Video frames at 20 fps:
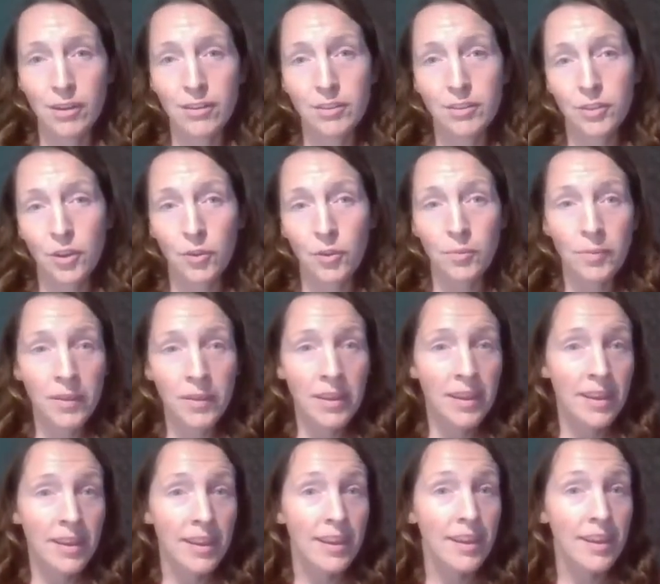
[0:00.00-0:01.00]
So
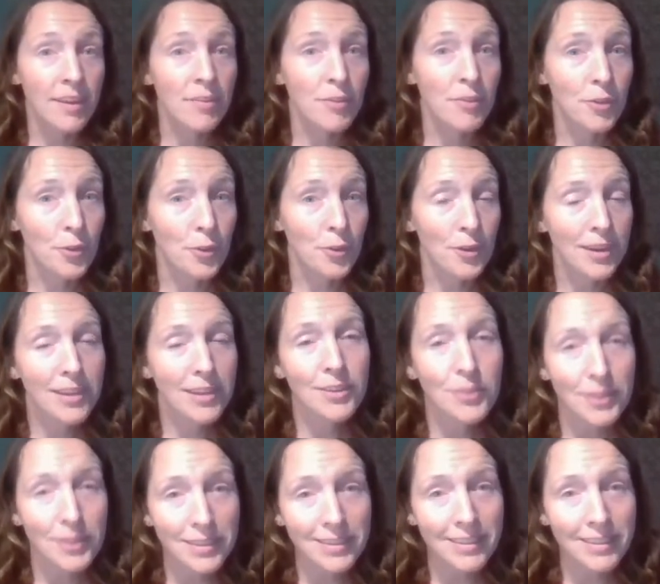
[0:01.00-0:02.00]
if you're
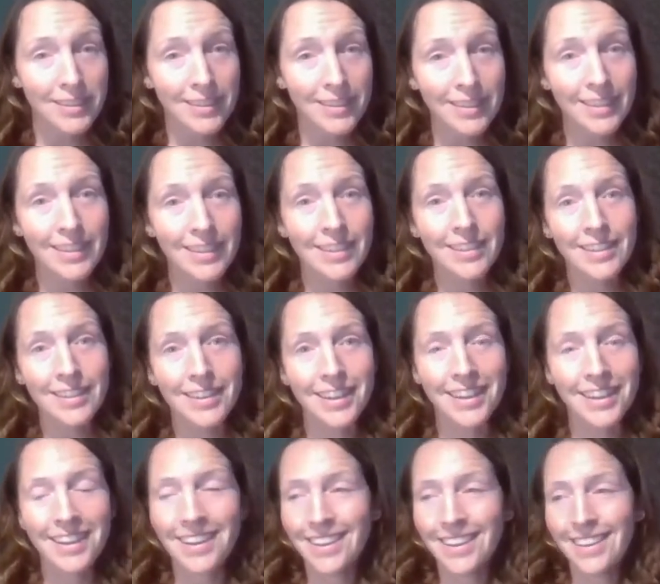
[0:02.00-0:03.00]
interested in
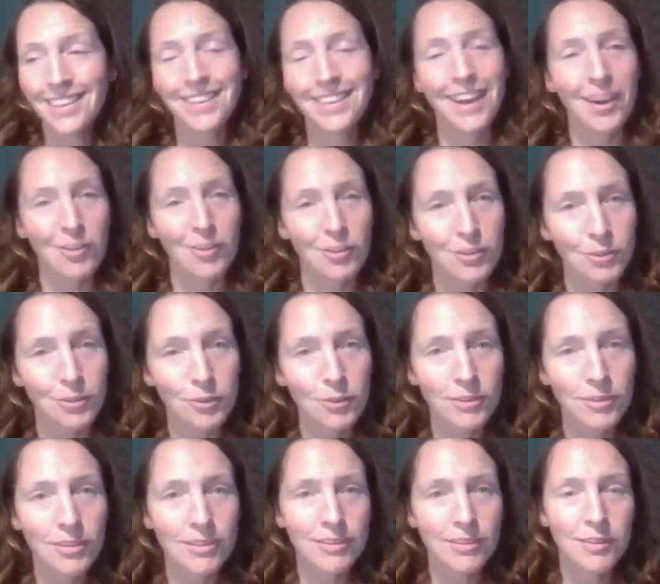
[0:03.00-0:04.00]
the outer solar
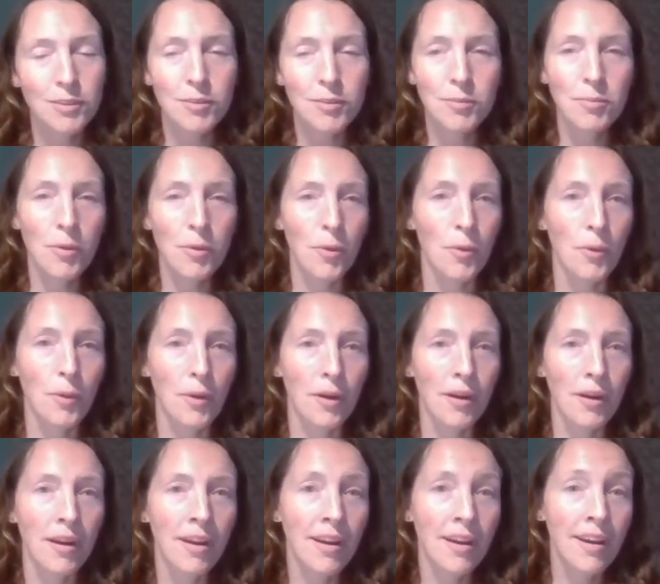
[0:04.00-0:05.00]
system,
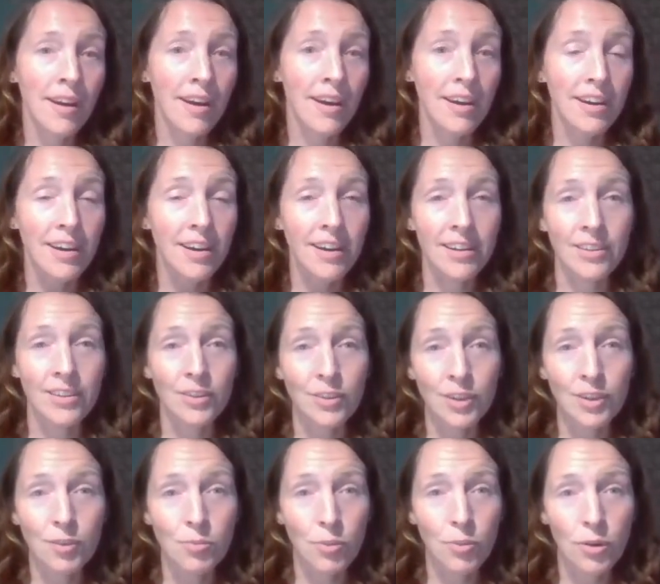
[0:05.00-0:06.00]
or learning
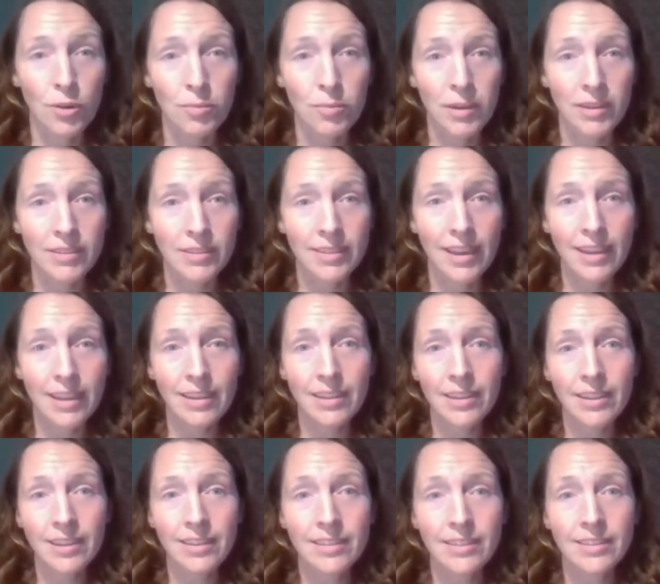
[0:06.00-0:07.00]
more about
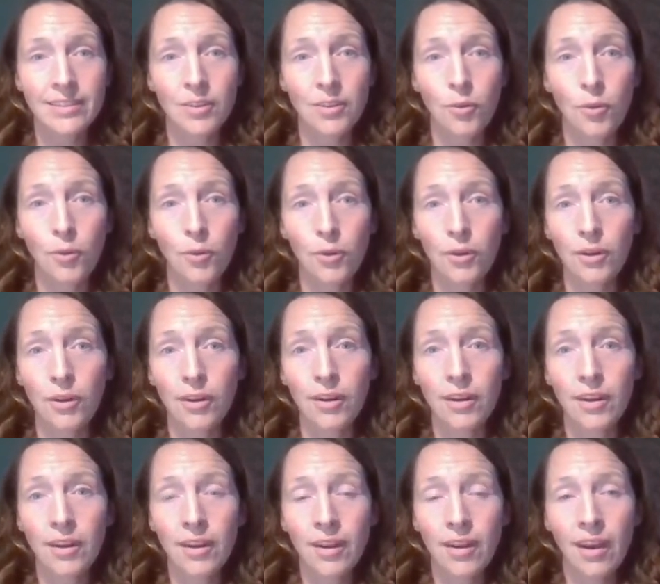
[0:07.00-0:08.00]
satellites, or
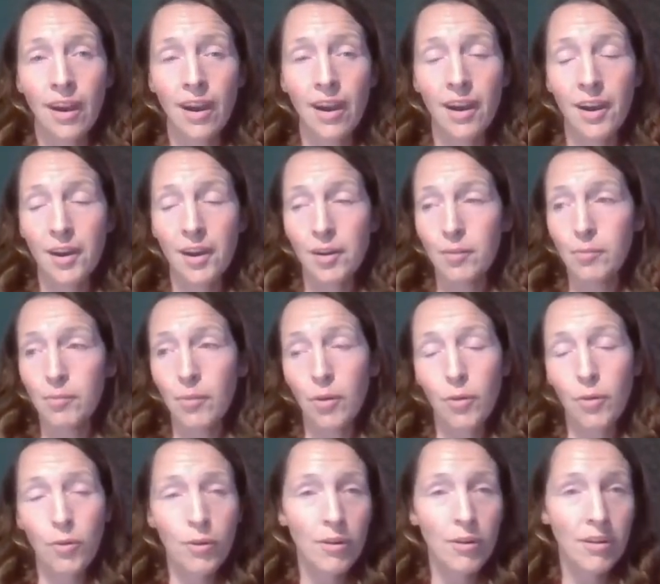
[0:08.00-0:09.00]

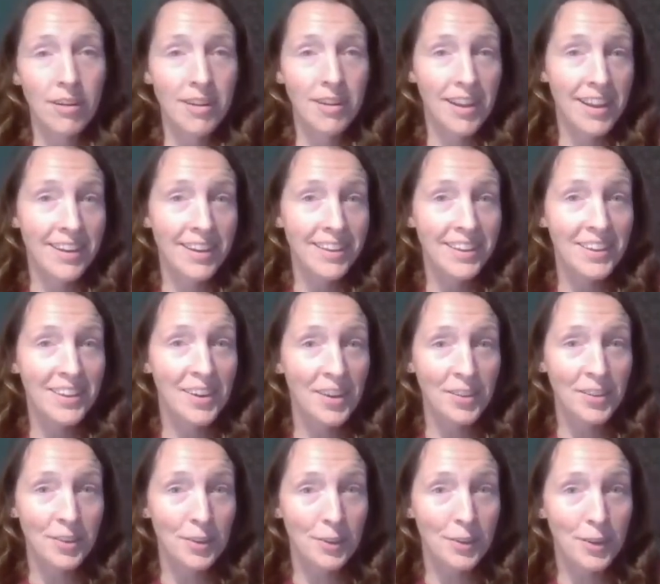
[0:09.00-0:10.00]
or any
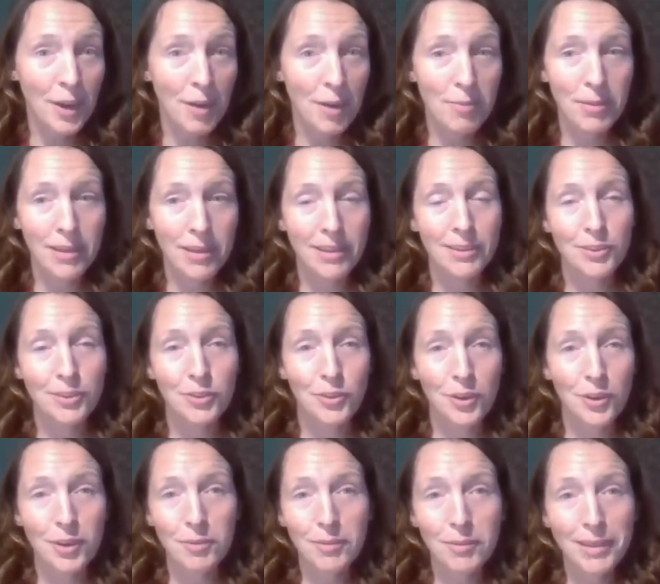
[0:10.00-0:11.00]
other topic in
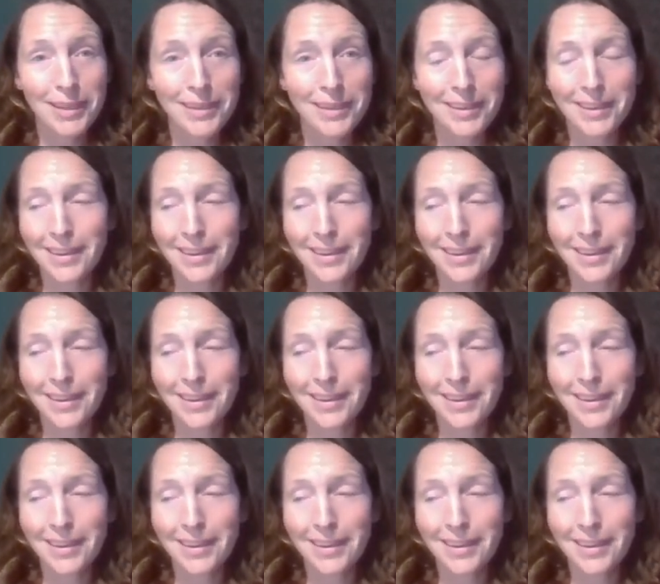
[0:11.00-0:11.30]
astronomy,